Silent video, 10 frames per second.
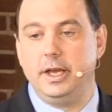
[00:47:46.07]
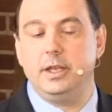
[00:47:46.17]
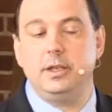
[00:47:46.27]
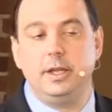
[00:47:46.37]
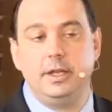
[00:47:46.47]

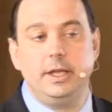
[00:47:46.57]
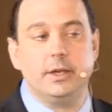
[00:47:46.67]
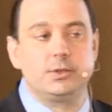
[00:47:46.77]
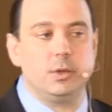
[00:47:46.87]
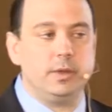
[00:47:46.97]
and and
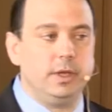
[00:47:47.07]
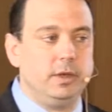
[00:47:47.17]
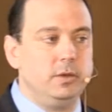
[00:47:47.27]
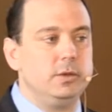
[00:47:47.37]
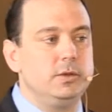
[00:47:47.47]
yeah. So
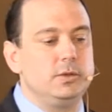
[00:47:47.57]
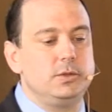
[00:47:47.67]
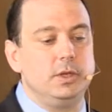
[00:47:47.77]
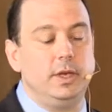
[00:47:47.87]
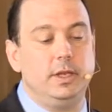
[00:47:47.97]
the
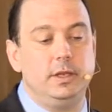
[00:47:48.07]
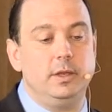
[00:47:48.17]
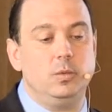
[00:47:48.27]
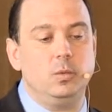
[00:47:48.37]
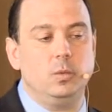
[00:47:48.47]

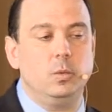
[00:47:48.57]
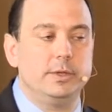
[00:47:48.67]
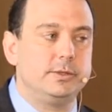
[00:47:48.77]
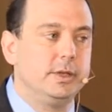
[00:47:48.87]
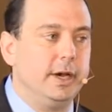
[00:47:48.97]
and
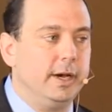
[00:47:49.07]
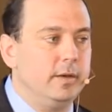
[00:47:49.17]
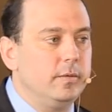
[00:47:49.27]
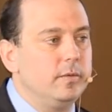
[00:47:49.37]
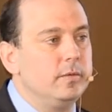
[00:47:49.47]
what's
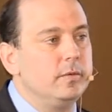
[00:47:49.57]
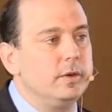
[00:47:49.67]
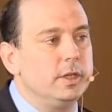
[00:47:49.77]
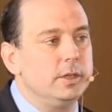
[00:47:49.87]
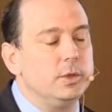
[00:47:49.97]
uh,
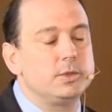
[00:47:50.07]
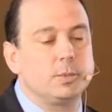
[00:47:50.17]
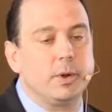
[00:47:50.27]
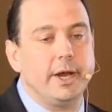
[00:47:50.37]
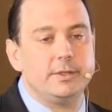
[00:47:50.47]
a little
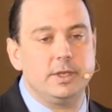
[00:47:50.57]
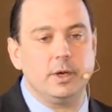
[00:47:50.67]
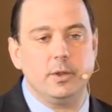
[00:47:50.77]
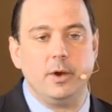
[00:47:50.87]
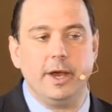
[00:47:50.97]
surprising,
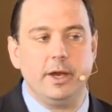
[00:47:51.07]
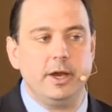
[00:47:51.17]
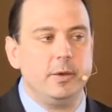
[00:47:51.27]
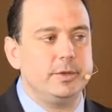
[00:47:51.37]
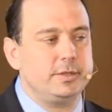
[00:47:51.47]
although I,
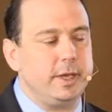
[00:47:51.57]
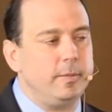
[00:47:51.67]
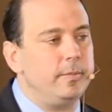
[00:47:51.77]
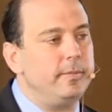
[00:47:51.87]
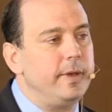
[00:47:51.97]
I always
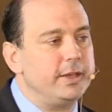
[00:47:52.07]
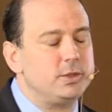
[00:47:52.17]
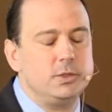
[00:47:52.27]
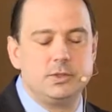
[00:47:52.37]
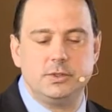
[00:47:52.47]
say
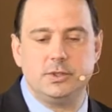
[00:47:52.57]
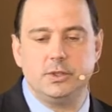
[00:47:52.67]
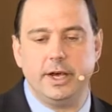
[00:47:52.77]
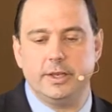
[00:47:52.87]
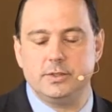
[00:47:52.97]
Massachusetts is
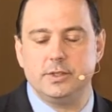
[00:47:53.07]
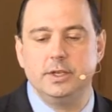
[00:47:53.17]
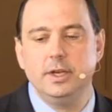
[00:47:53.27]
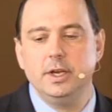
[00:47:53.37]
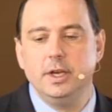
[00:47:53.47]
not as
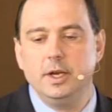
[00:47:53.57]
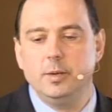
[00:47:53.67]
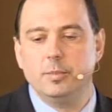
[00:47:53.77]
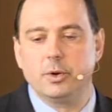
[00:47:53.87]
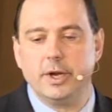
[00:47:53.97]

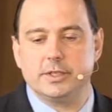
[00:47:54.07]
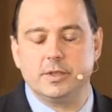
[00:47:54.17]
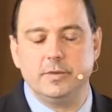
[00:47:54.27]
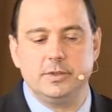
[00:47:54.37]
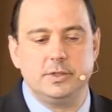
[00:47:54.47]

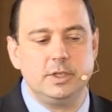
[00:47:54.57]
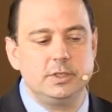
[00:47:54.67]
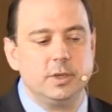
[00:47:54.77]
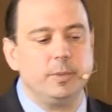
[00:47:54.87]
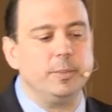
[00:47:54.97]
progressive as, as
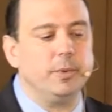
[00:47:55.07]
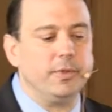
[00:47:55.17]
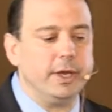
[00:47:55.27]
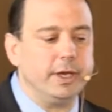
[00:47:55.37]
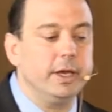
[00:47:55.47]
some people
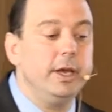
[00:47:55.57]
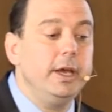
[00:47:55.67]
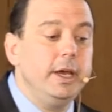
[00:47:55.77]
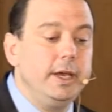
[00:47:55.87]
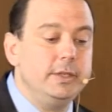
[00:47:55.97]
think,
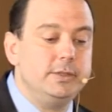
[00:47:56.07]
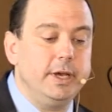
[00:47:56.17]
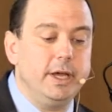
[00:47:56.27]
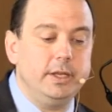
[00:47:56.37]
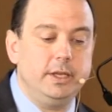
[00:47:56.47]
is
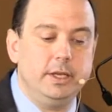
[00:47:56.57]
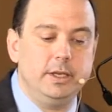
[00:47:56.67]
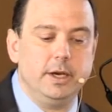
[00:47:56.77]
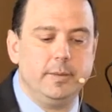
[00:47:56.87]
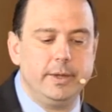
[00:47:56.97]
that
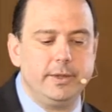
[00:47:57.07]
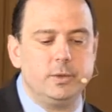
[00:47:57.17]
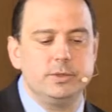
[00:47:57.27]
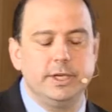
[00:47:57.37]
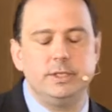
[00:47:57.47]
in um, I think
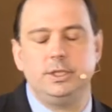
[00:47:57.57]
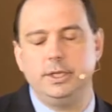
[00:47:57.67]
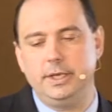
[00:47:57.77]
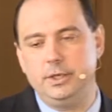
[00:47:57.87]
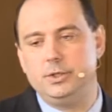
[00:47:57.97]
it was nineteen
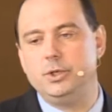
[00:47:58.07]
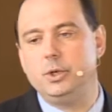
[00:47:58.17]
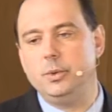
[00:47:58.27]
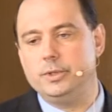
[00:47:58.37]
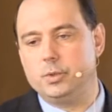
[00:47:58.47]

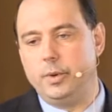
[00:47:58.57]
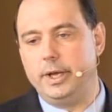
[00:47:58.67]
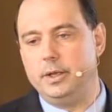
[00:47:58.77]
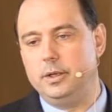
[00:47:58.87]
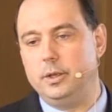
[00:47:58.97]
ninety-two is
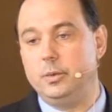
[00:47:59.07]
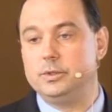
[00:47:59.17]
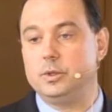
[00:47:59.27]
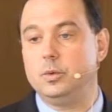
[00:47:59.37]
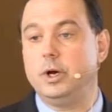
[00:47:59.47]
when there
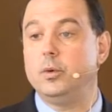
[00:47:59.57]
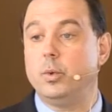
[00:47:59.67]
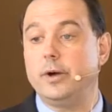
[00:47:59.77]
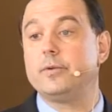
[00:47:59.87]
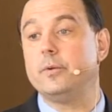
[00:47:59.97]
was a, a
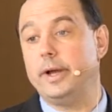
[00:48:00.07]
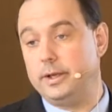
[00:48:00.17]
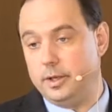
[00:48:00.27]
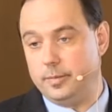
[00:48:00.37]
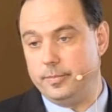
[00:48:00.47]

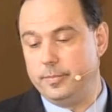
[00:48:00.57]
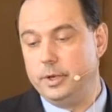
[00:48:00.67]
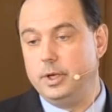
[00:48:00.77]
referendum.